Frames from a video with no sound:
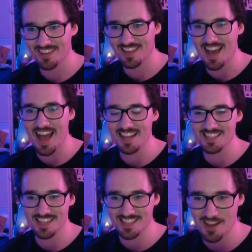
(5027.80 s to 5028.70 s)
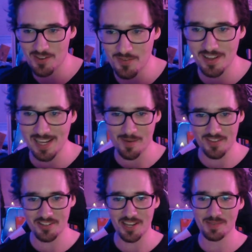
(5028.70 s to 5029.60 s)
Alice says, how are you feeling about
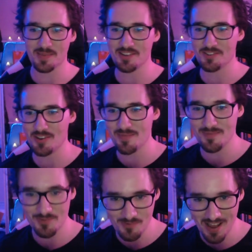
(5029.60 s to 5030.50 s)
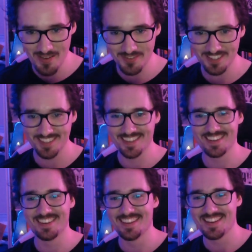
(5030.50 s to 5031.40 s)
the Shakespeare stream? Revved.
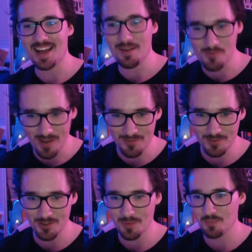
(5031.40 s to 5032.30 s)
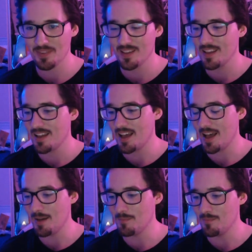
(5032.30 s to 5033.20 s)
I'm revved for it.
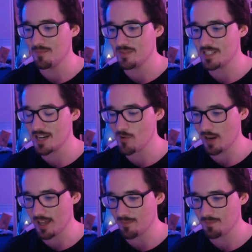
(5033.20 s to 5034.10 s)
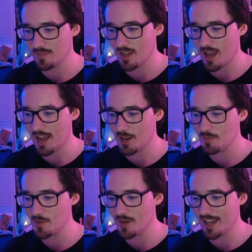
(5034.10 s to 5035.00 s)
Dear Ollie, I hope
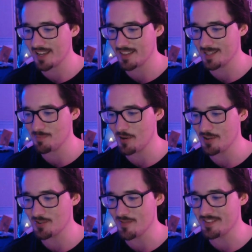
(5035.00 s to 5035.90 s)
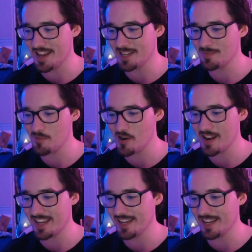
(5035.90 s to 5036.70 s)
you like this poster of Dennis Prager.